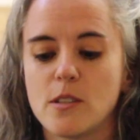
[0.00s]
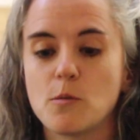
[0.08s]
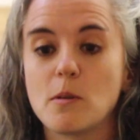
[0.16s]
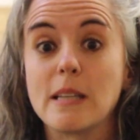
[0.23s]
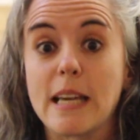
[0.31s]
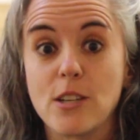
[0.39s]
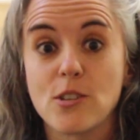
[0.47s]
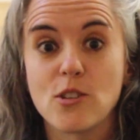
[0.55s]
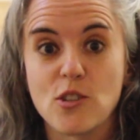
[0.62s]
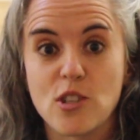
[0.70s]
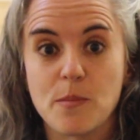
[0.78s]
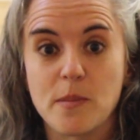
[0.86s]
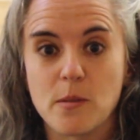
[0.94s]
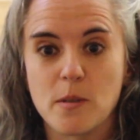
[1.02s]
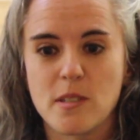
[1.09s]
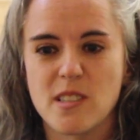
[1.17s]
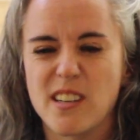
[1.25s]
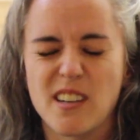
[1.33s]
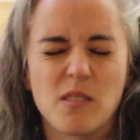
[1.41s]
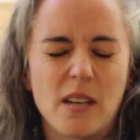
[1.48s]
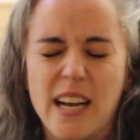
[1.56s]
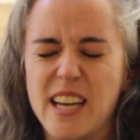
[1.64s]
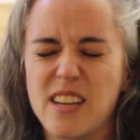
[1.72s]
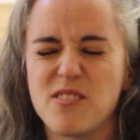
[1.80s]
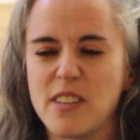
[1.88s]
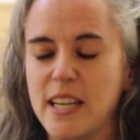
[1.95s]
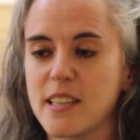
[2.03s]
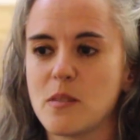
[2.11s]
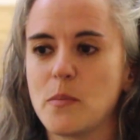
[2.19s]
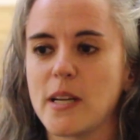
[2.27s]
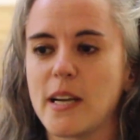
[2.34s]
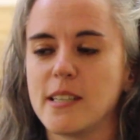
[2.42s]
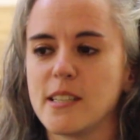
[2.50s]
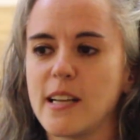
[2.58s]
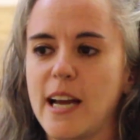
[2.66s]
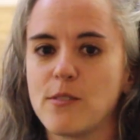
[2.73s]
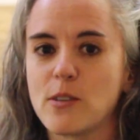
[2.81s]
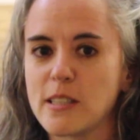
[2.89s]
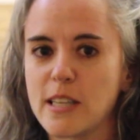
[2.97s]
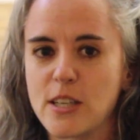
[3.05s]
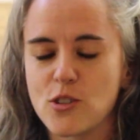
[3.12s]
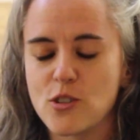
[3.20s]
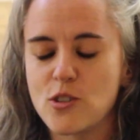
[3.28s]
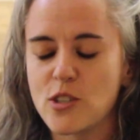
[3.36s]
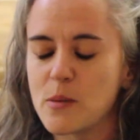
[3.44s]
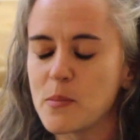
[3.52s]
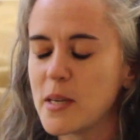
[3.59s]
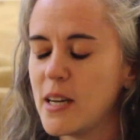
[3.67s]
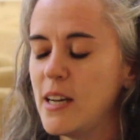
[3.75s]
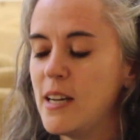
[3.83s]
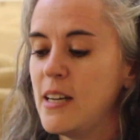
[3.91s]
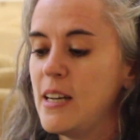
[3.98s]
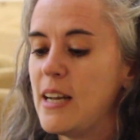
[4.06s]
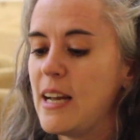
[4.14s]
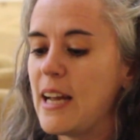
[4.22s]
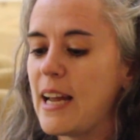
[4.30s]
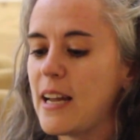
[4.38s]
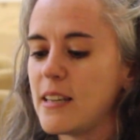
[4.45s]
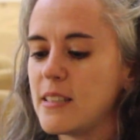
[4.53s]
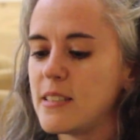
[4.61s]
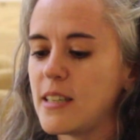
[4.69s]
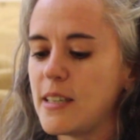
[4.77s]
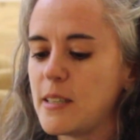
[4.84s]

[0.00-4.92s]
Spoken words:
the relationship that was there. I had faith, but I didn't have relationship. And